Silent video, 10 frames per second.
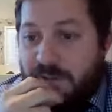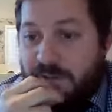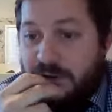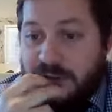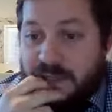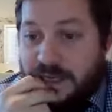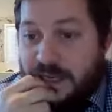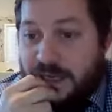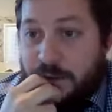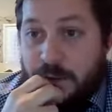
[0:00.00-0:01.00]
be very
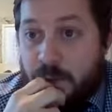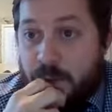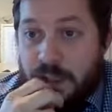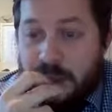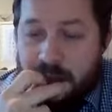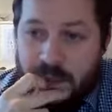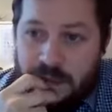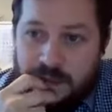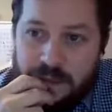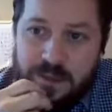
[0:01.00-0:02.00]
silly and do silly
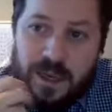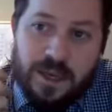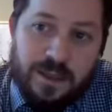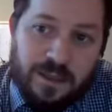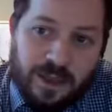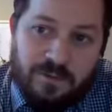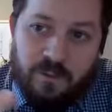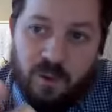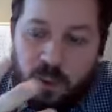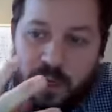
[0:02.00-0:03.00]
things.
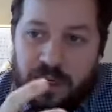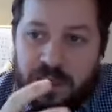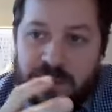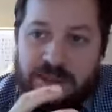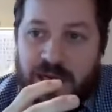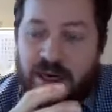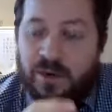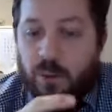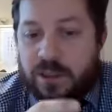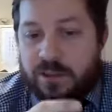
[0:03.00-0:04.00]
Therefore, we understand
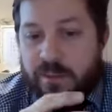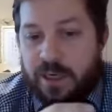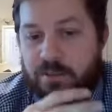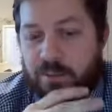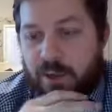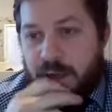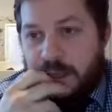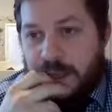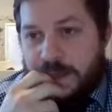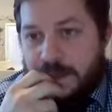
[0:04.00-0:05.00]
what is meant by
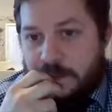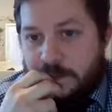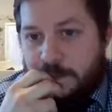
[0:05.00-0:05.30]
that.